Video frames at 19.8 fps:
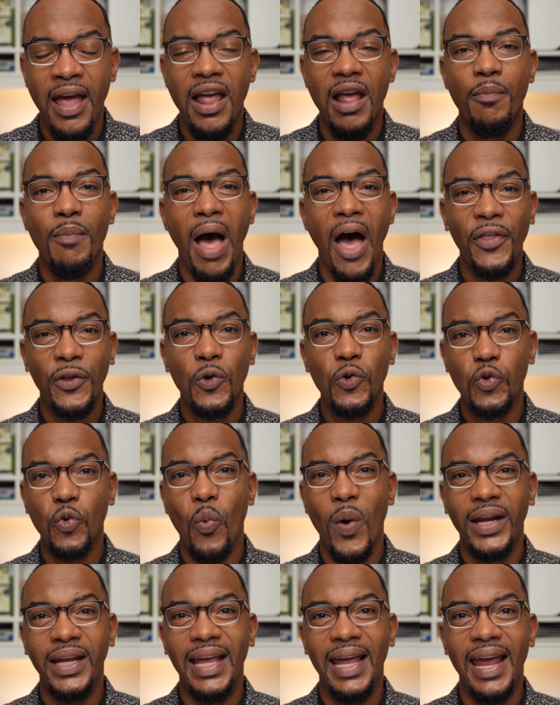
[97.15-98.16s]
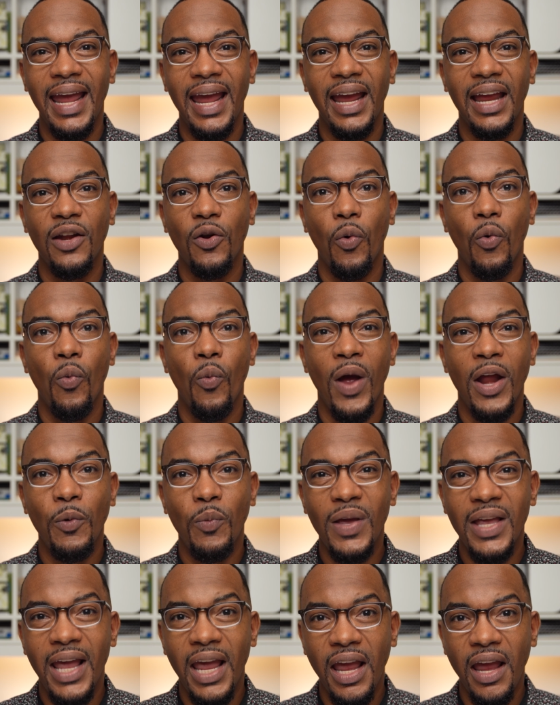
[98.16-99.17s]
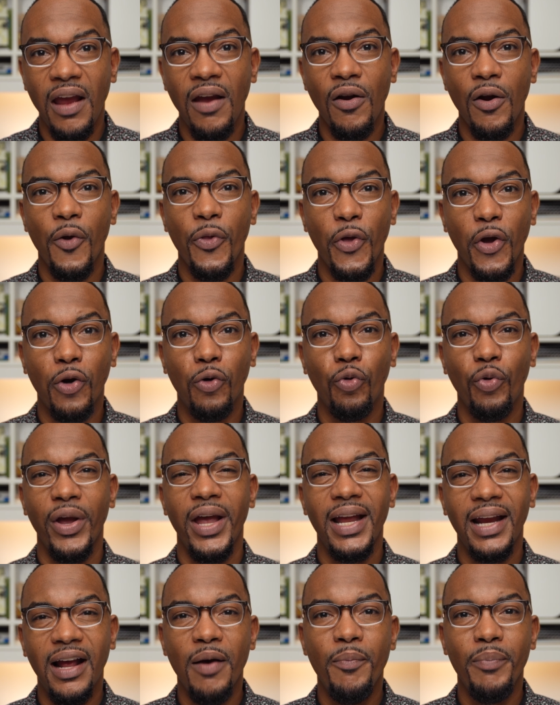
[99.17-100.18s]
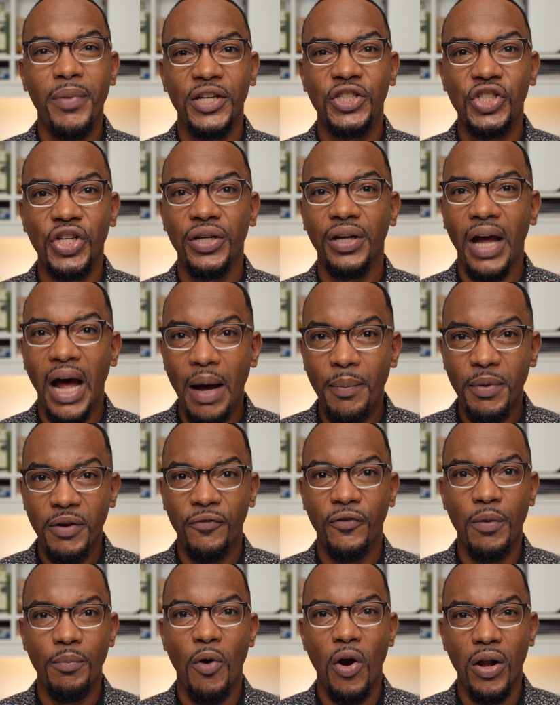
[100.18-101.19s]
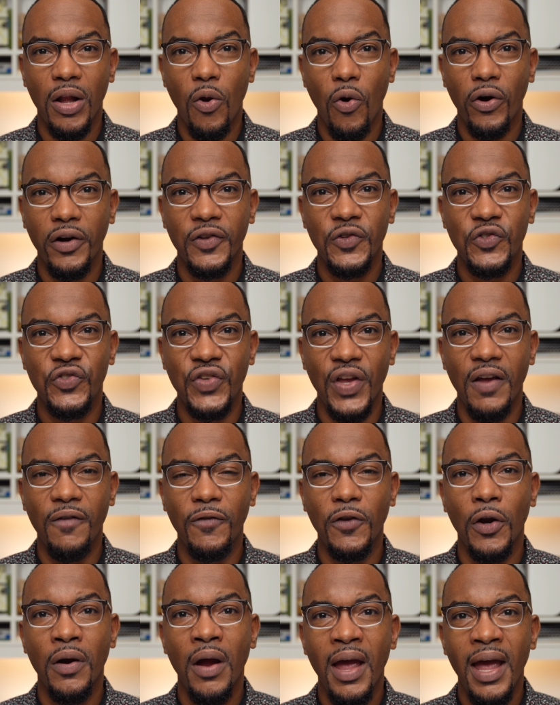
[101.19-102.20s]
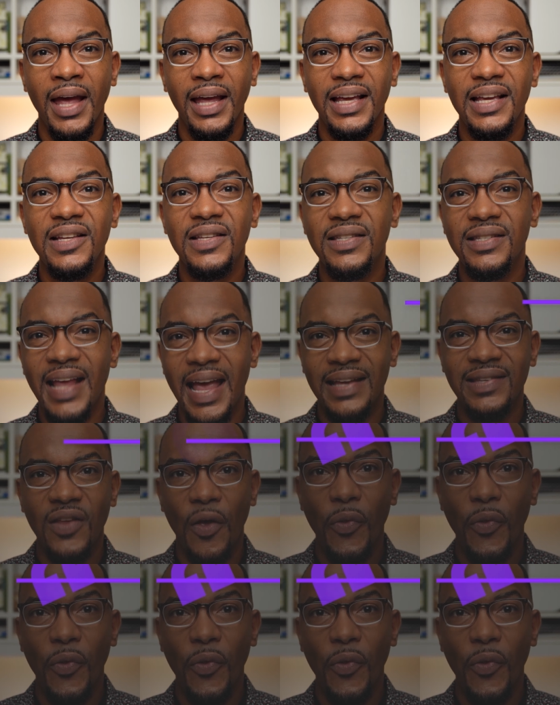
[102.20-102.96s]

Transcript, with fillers: In Matthew 28, when we hear the Great Commission coming from our Lord and Savior, he says